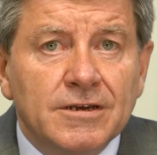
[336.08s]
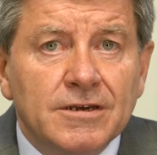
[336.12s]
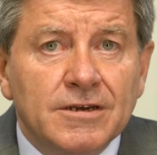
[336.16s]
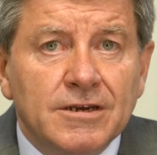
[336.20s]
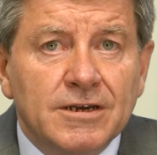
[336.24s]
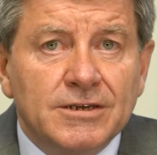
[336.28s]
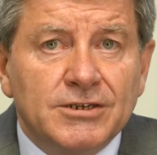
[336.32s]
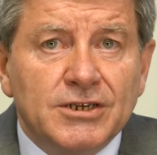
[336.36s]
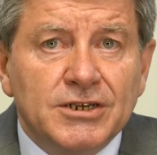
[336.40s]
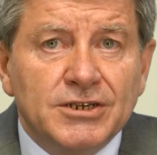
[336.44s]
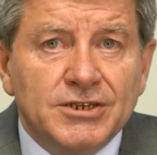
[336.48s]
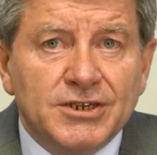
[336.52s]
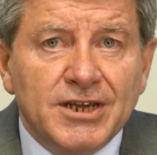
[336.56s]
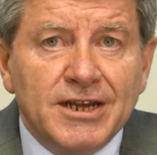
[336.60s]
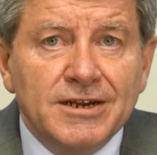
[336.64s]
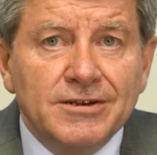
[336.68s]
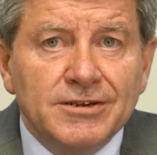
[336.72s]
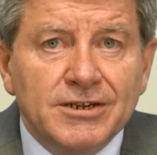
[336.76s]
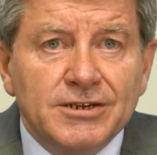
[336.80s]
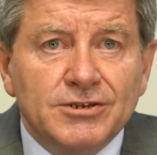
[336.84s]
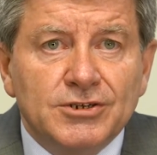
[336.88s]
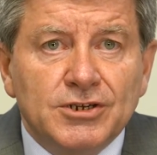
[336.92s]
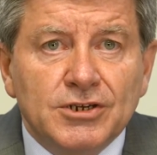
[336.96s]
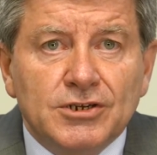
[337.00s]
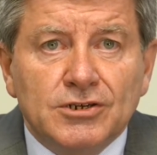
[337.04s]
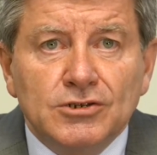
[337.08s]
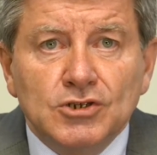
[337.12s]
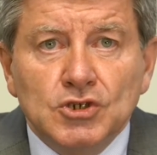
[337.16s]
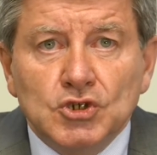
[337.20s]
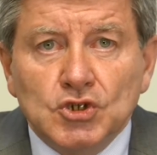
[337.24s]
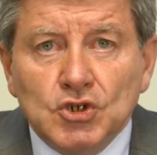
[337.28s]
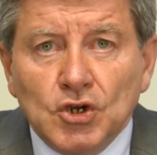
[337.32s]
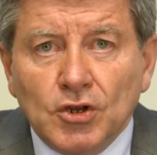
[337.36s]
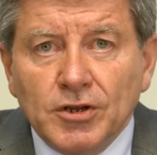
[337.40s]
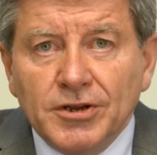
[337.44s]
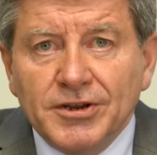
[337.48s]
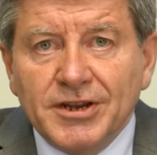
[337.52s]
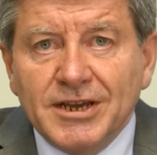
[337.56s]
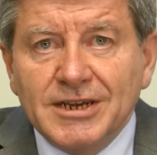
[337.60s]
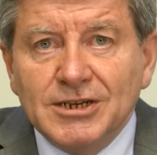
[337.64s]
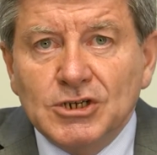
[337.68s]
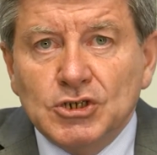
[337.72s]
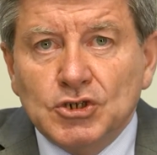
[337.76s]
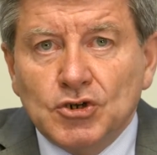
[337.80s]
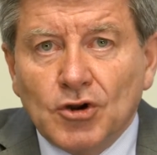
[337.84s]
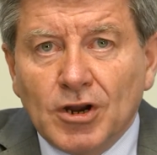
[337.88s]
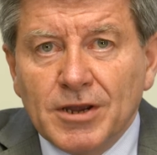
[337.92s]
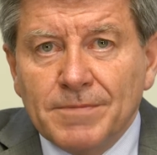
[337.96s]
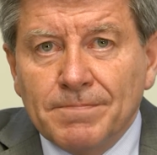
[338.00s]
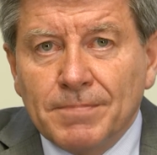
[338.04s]
is intended to consolidate
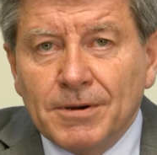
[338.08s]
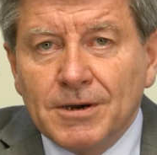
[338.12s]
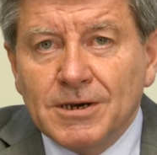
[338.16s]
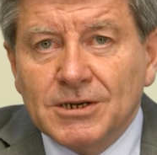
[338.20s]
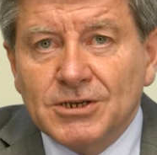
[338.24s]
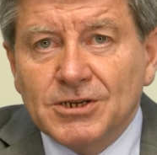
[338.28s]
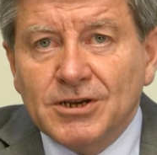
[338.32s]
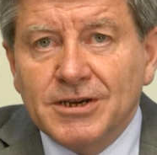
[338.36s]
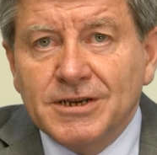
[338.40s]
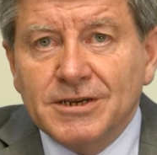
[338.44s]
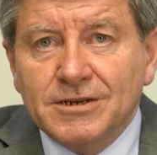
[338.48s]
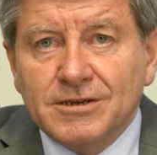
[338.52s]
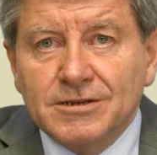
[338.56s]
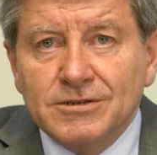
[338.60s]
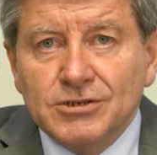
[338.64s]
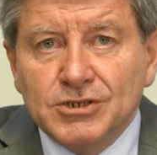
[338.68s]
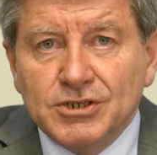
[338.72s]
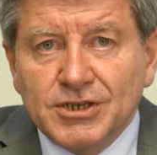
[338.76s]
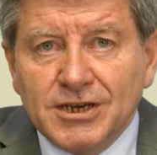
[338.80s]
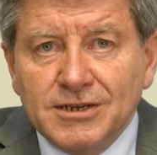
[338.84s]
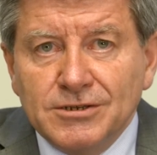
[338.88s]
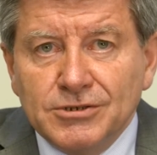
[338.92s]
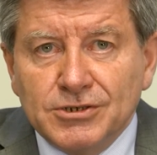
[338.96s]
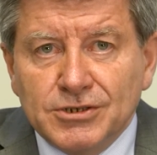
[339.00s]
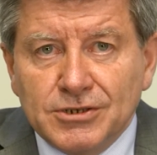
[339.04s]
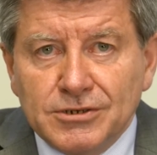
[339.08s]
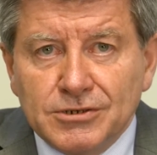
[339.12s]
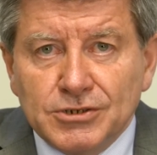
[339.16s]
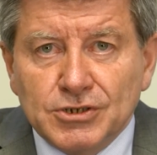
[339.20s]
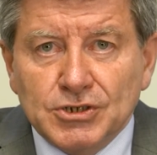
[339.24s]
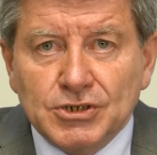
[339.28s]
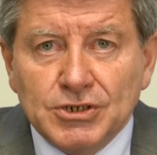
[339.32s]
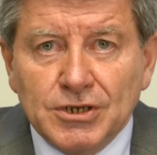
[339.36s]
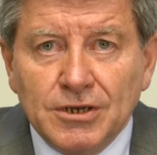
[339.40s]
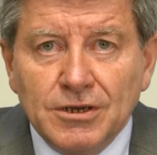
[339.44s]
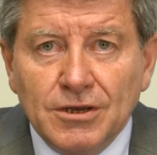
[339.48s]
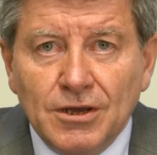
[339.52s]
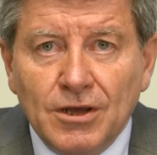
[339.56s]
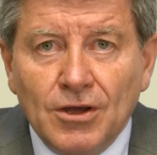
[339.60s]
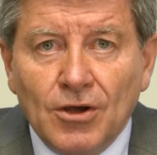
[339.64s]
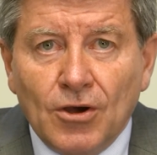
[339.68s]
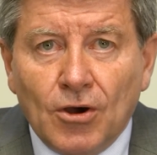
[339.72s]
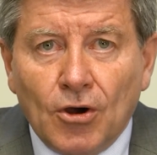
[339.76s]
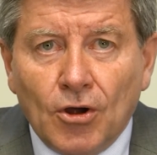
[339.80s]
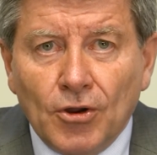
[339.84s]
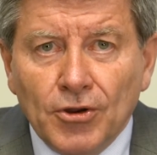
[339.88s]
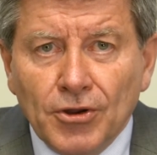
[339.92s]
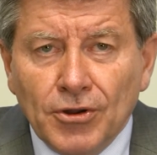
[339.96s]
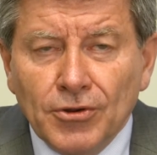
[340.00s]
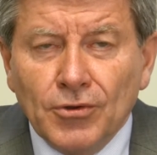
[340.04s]
tripartite consensus
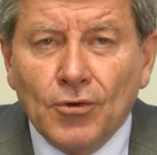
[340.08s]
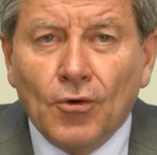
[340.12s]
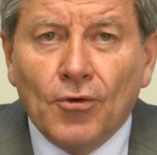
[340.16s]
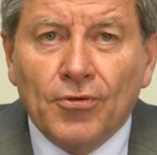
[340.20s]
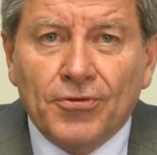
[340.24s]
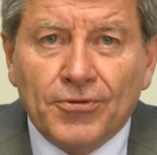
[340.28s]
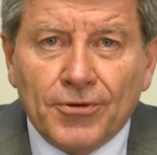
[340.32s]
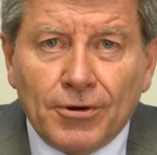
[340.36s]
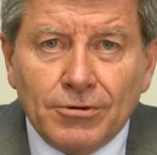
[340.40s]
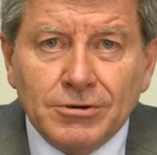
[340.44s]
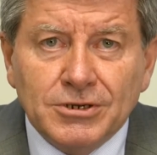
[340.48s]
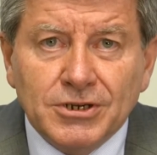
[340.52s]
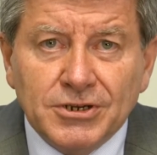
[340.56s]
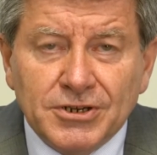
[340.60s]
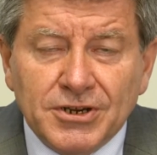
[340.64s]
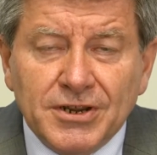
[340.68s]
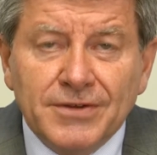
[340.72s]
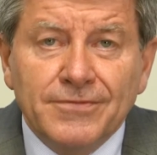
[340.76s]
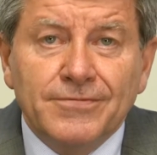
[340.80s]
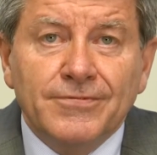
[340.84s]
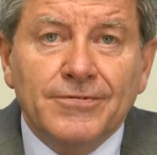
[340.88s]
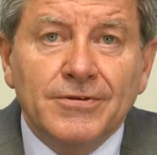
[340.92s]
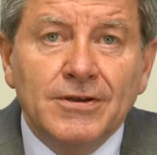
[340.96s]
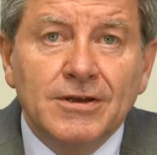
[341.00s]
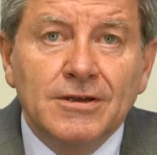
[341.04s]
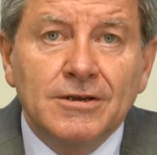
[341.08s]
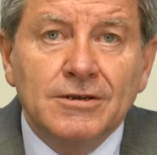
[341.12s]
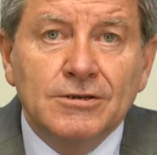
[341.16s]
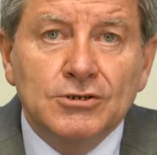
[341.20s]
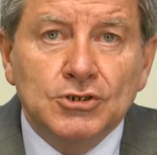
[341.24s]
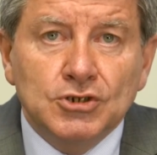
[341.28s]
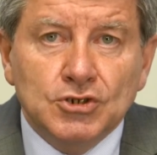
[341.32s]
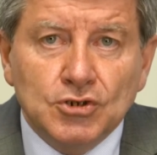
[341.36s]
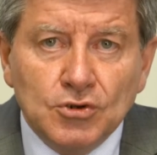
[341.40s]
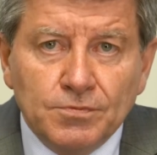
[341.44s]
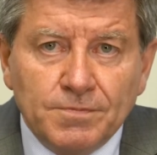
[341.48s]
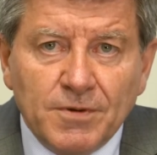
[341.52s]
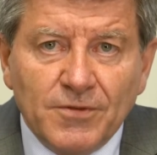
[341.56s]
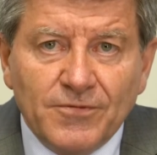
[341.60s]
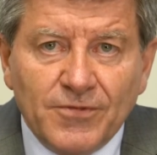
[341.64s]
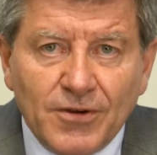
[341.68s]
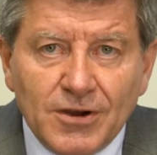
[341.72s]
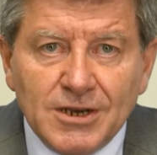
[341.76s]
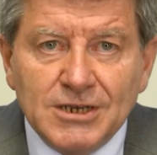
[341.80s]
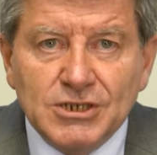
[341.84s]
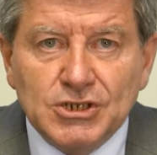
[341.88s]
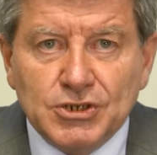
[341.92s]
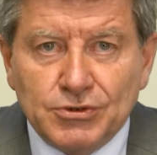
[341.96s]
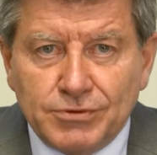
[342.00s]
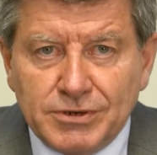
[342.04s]
on an authoritative
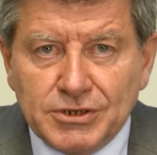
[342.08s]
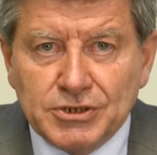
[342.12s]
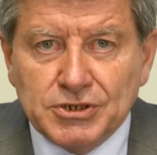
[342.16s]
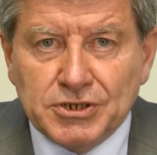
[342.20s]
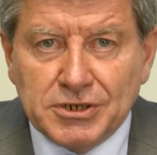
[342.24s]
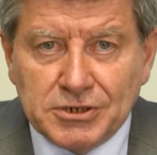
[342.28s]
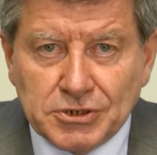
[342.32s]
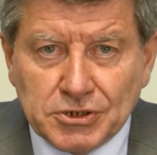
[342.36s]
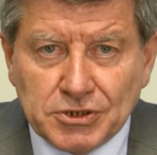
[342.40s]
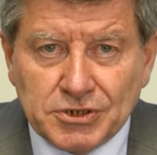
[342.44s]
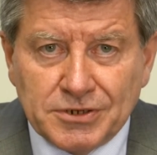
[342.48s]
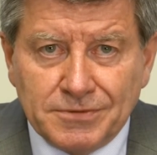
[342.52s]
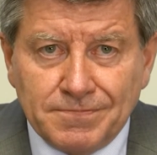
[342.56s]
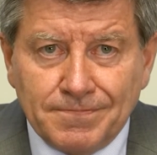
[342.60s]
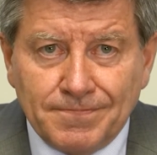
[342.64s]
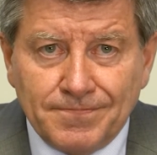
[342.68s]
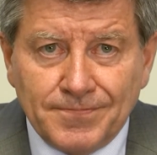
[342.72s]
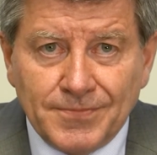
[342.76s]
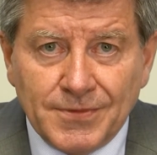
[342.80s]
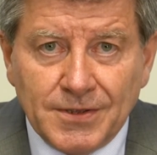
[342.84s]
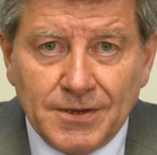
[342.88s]
supervisory system,